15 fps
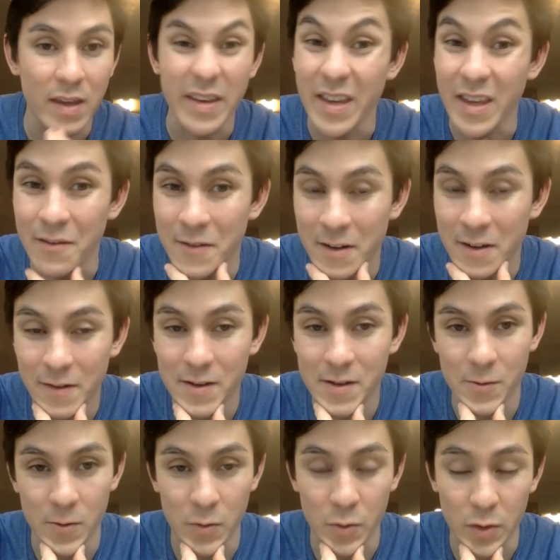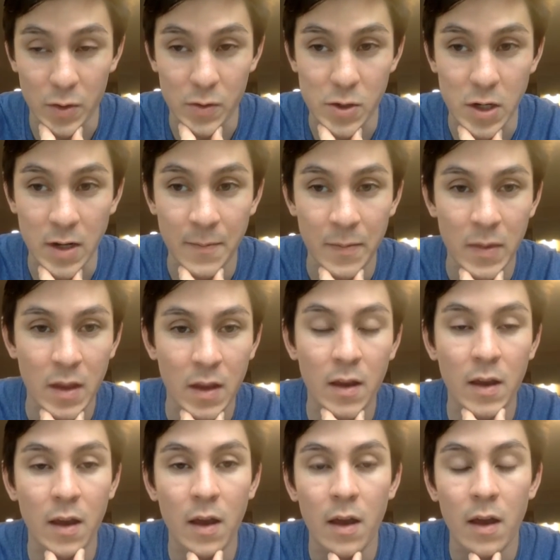even if it's drone coaching,
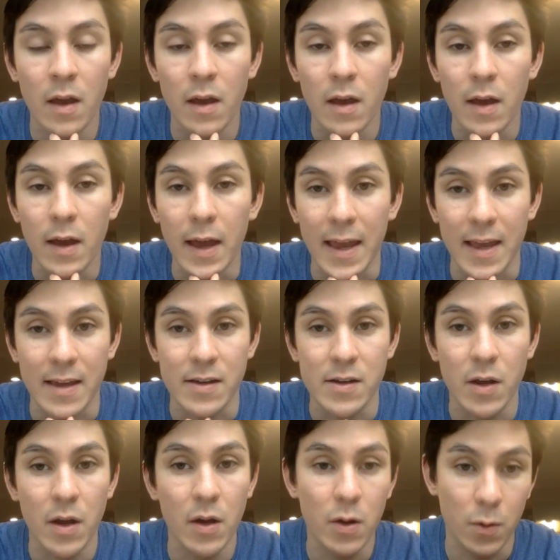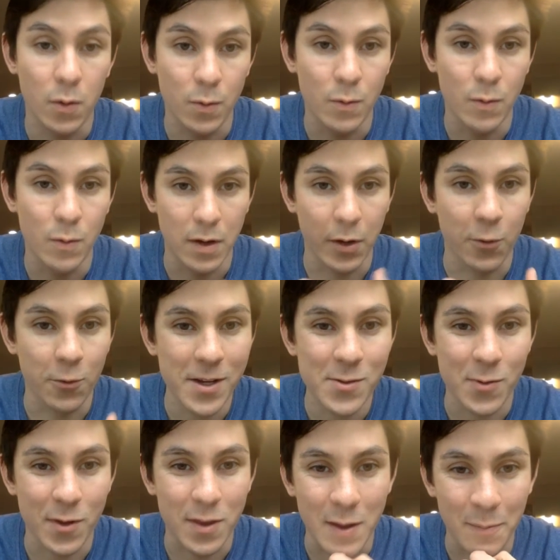and who agrees
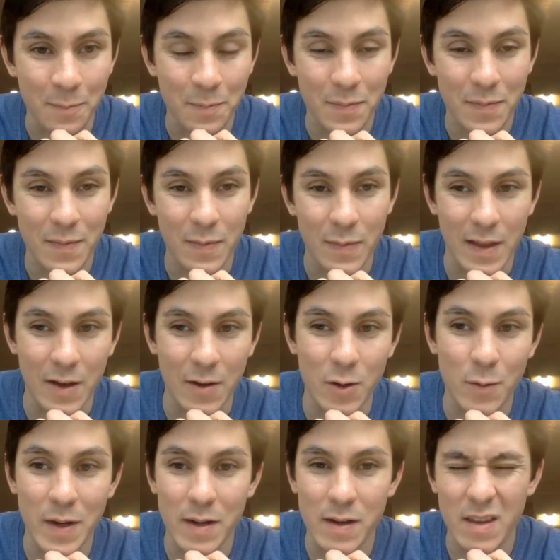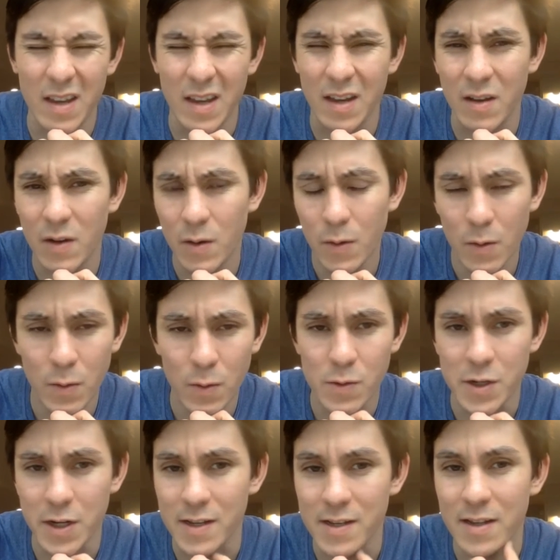with them. Now you might think, oh,
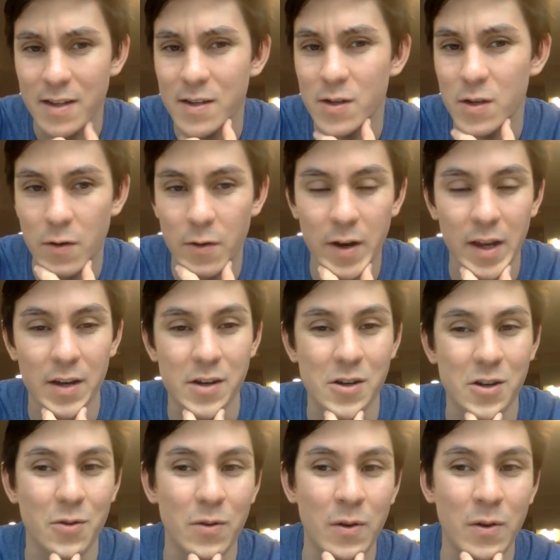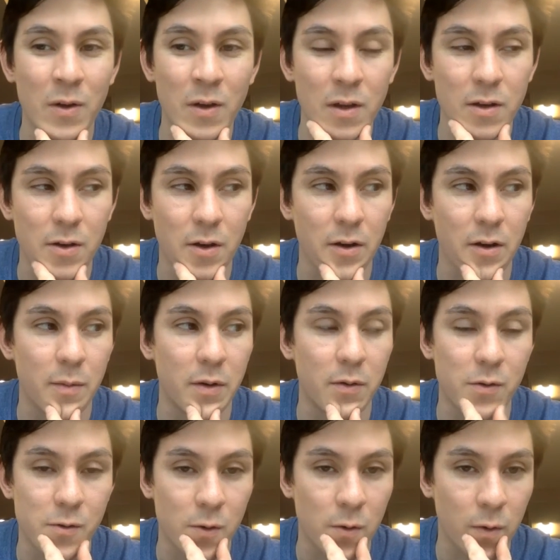Jason, that's strange. You talk
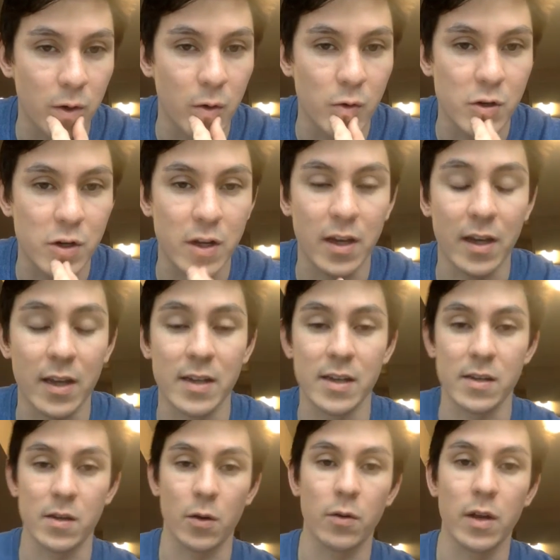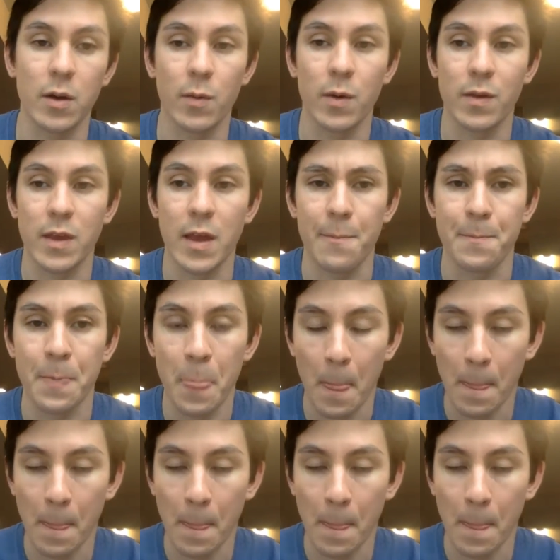about drone coaching and disagreeing with them.